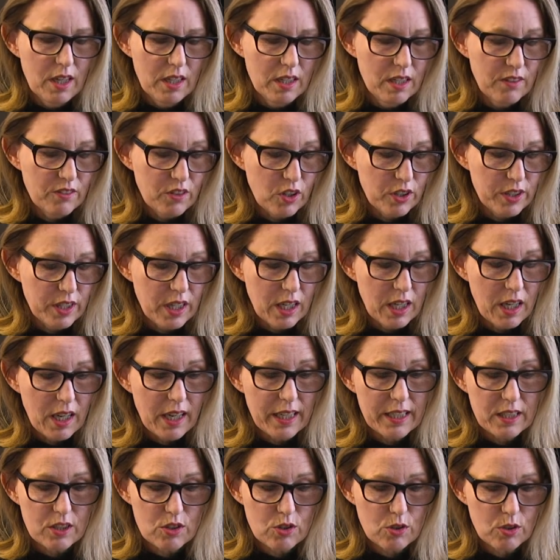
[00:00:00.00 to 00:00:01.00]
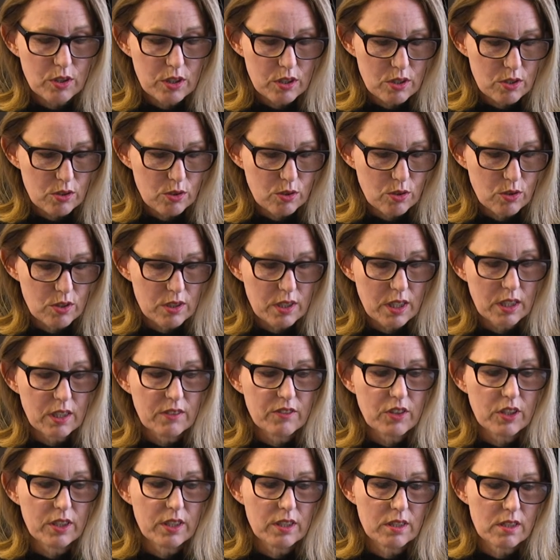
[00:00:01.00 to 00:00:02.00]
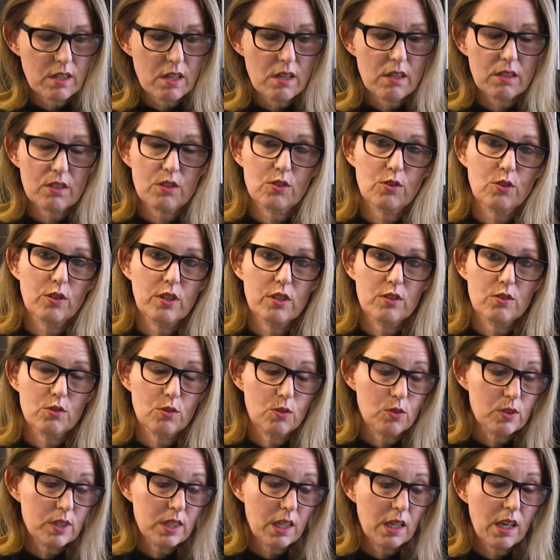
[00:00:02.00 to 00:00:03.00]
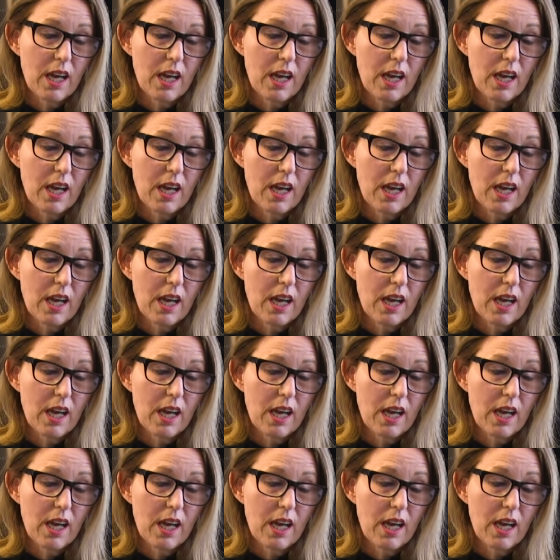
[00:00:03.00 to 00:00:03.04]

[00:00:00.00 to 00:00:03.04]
You've got your light soya sauce and you've got your dark soya sauce.